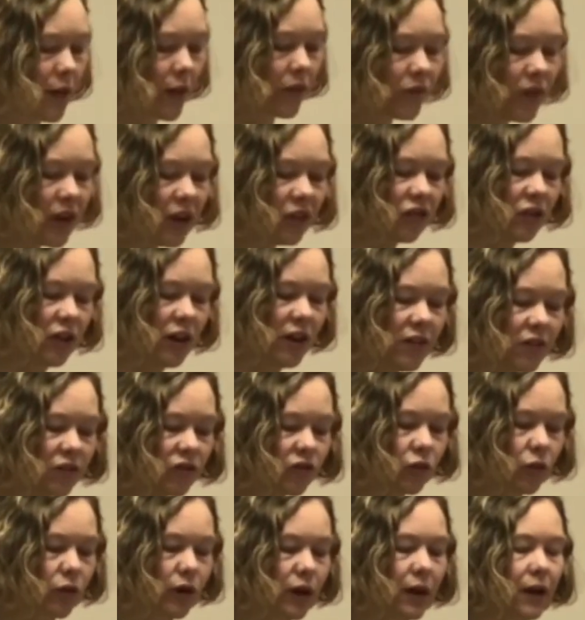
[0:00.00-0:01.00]
in salvation
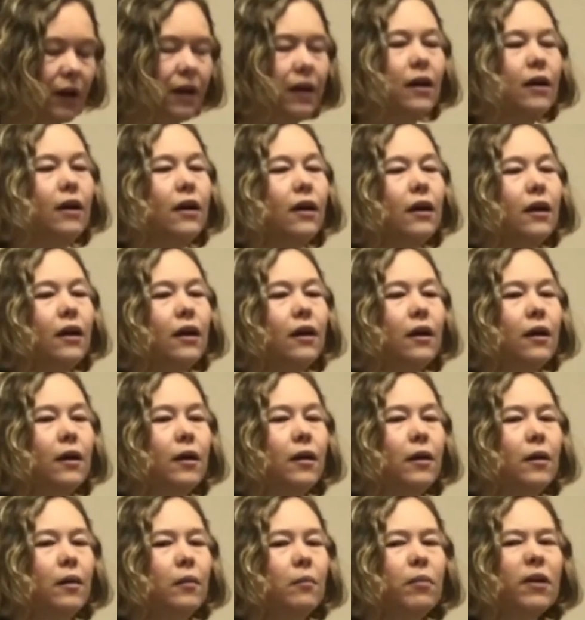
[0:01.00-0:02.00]
history.
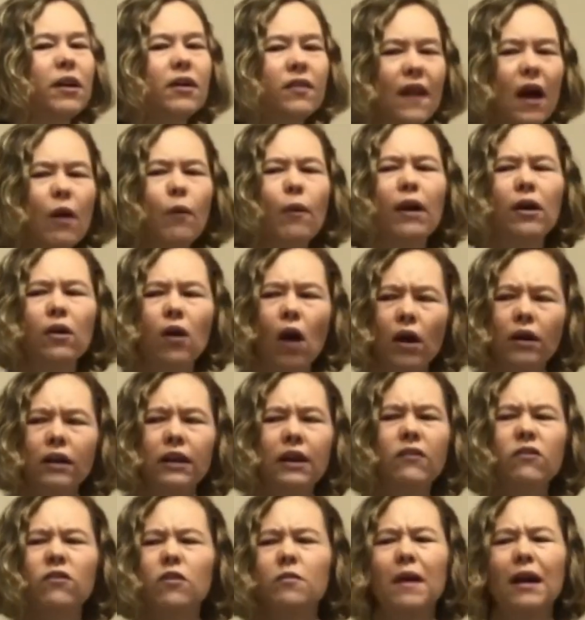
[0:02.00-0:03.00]
But is that why
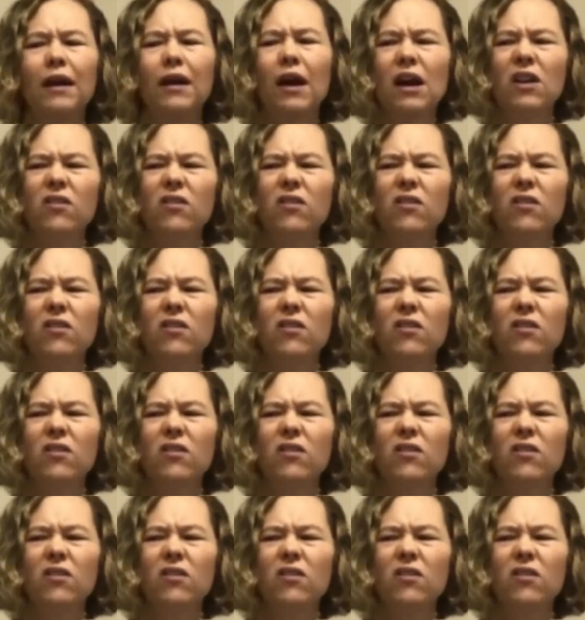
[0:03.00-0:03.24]
God gives him that